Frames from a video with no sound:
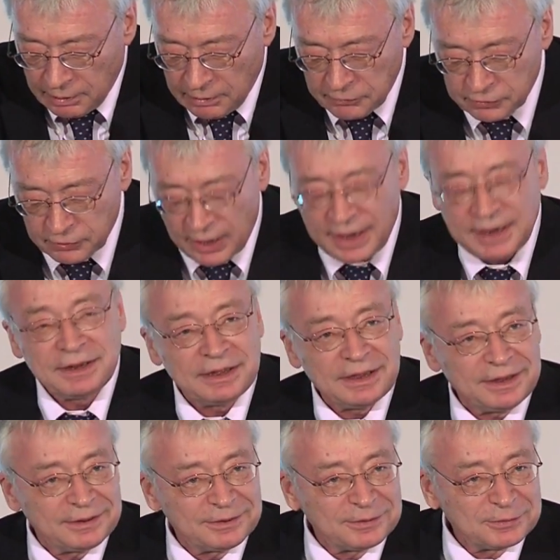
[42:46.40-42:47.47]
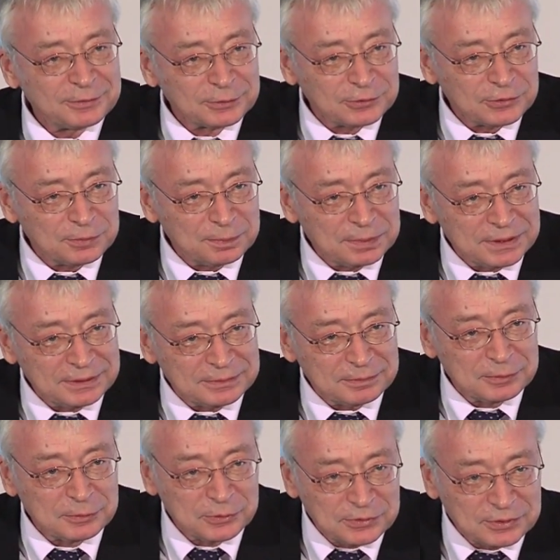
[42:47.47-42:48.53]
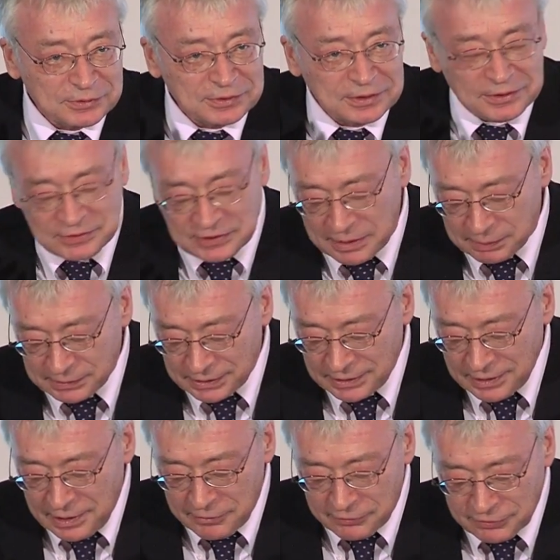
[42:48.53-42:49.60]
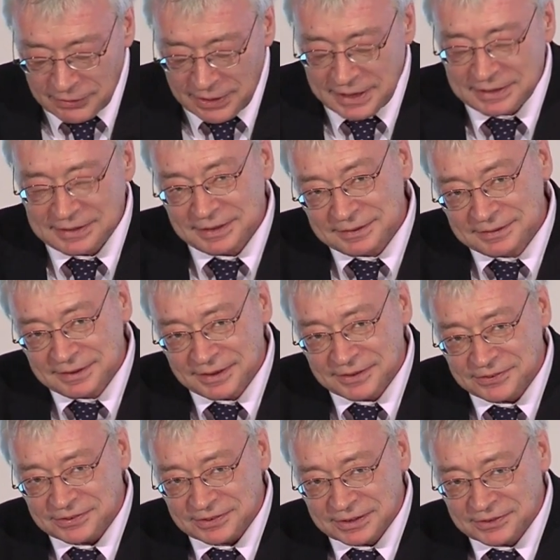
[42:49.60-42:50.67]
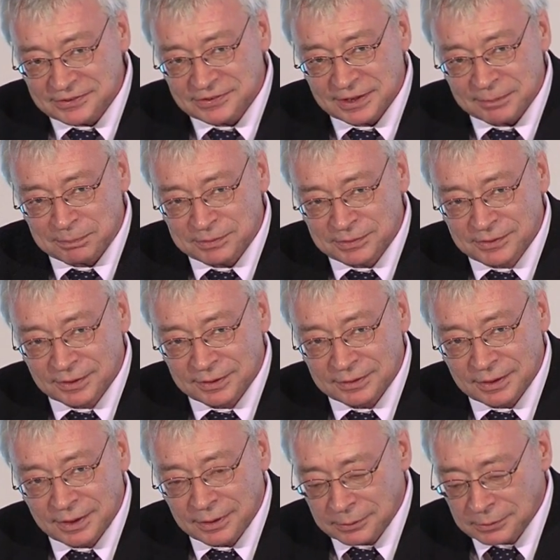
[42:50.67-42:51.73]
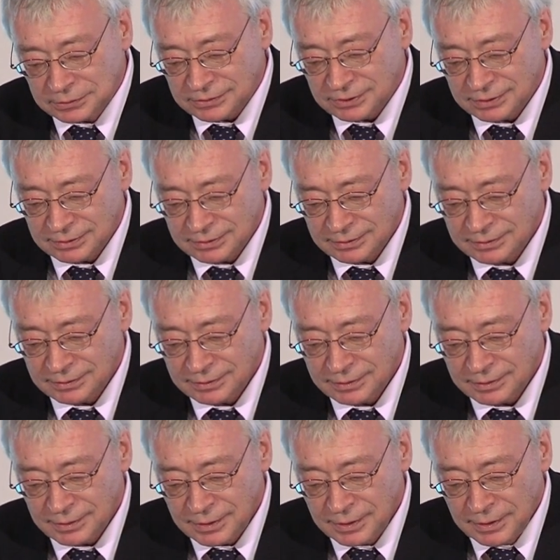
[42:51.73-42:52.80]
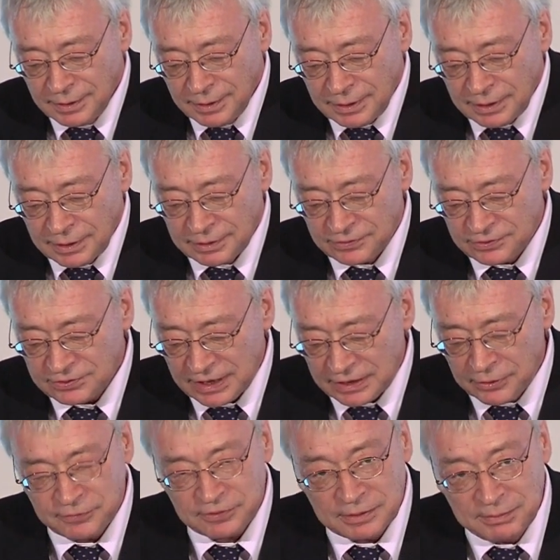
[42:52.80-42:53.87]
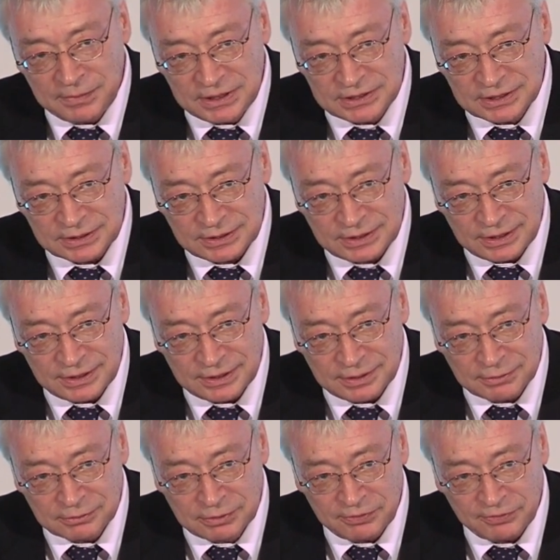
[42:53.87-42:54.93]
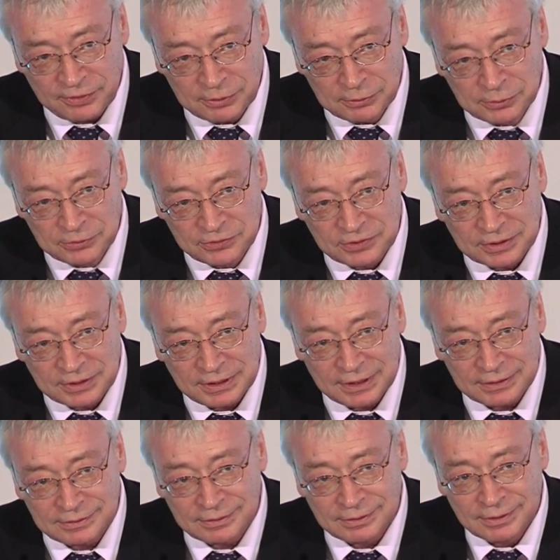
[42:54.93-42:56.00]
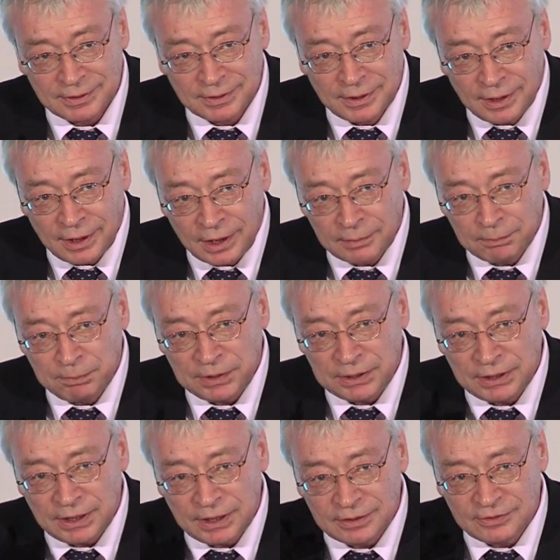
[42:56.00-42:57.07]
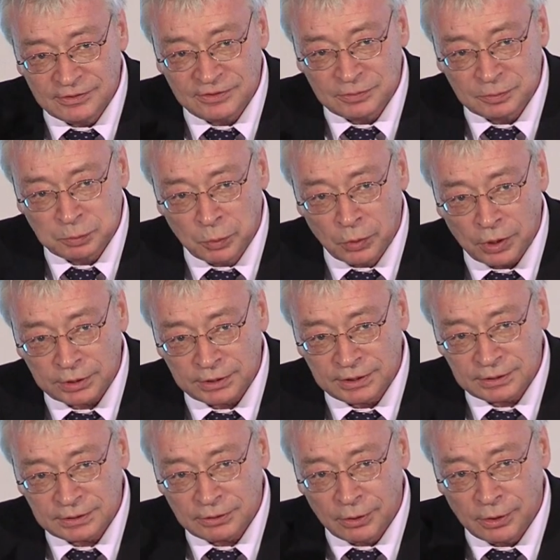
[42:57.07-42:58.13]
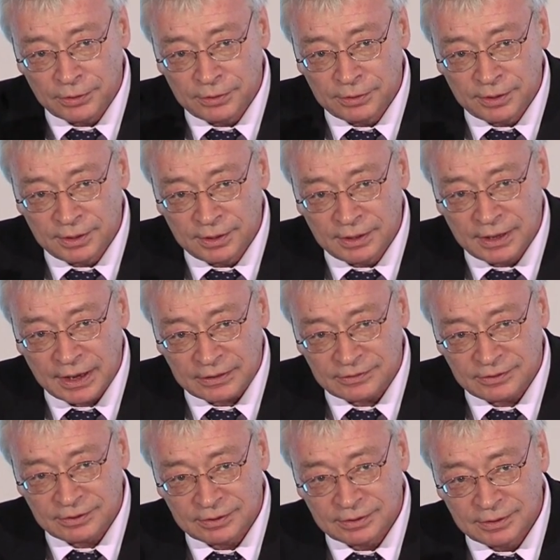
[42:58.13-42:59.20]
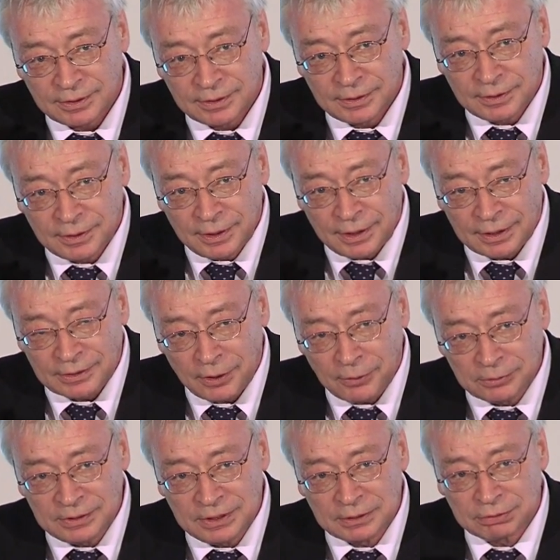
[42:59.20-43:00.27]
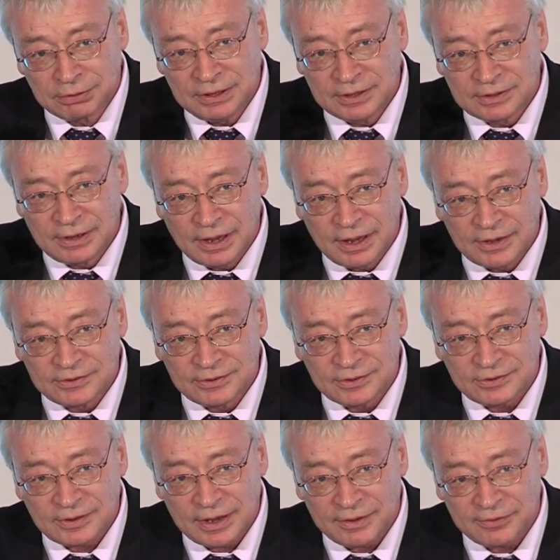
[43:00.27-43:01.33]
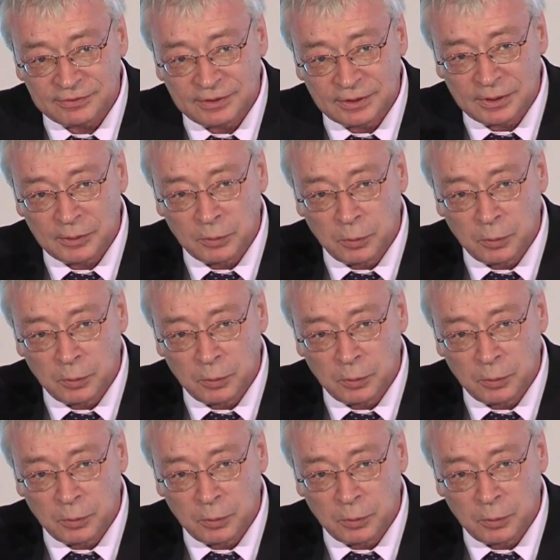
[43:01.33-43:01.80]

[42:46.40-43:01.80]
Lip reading: Friday, so to speak, using the example again, Friday does accept the note instead of immediately refusing it and begins working on the net and only realizes after a